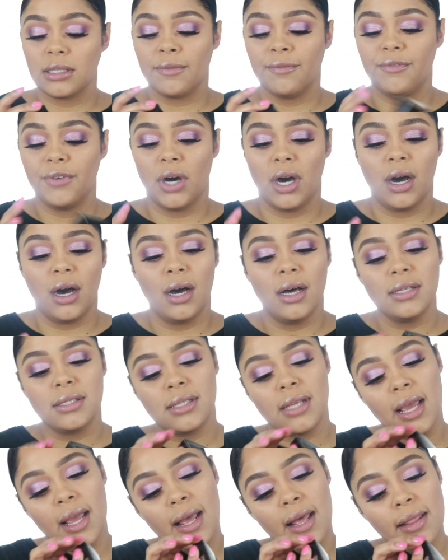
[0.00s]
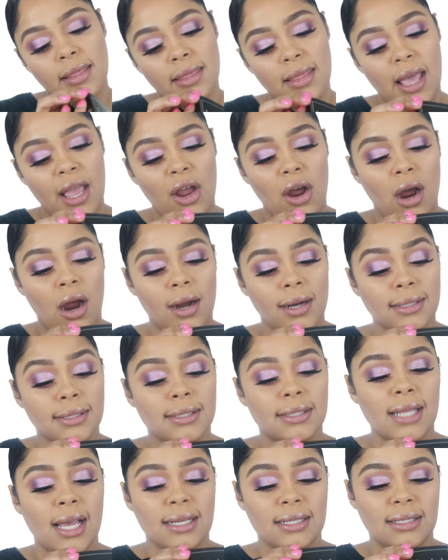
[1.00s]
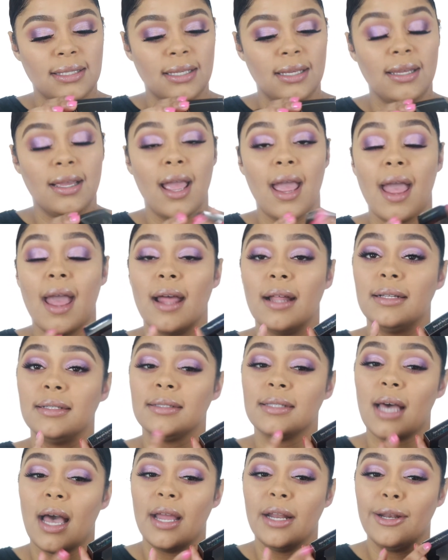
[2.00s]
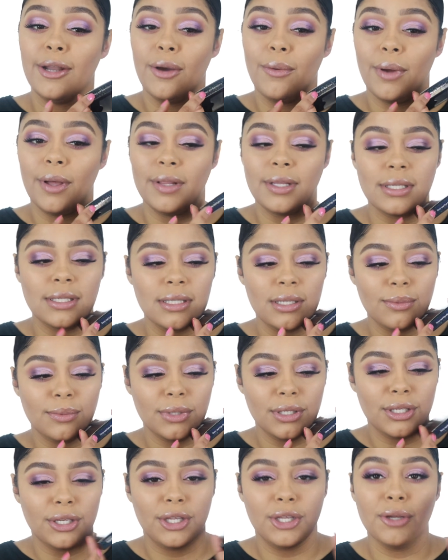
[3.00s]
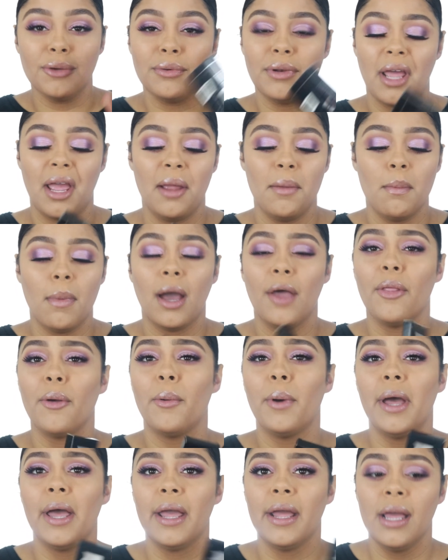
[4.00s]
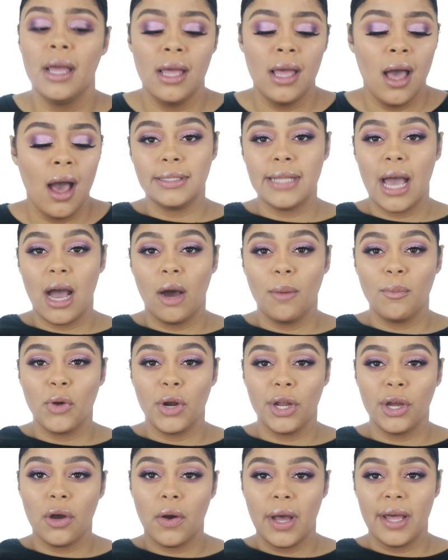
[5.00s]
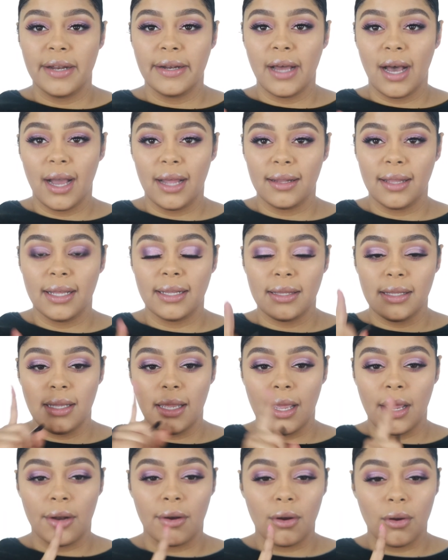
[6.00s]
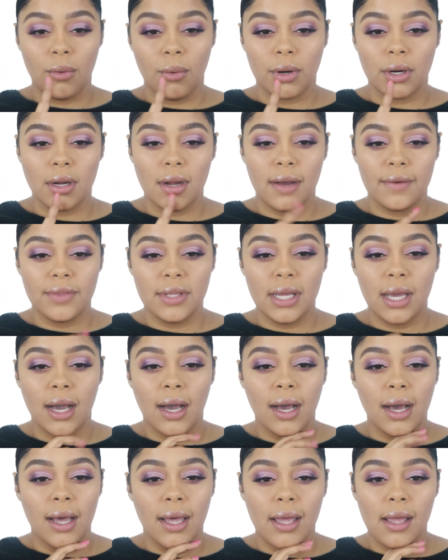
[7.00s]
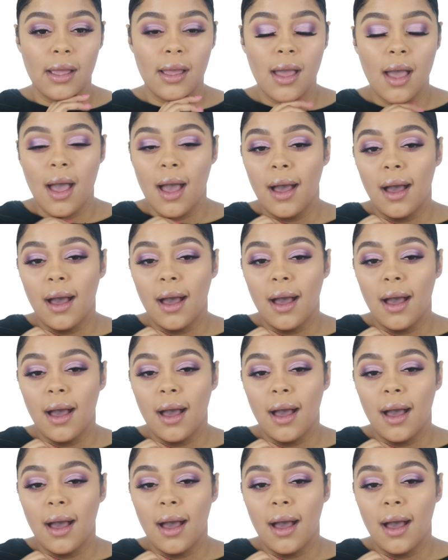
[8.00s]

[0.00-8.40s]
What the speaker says: Voss, and they are sexy and I know it. This is a really cute name, by the way. Now I'm gonna go ahead and highlight the inner corner of the eye.